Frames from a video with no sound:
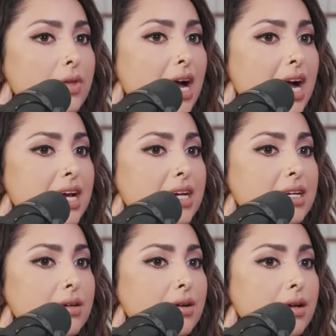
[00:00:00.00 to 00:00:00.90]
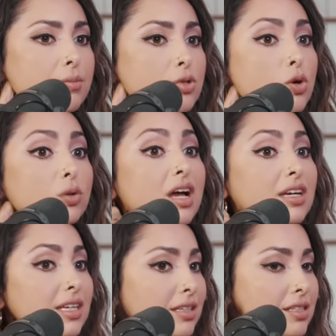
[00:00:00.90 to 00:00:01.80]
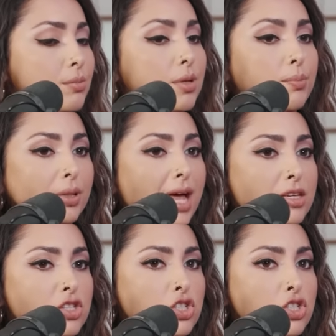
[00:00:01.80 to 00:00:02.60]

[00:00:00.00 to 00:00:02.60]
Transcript: I am so lucky to be blessed.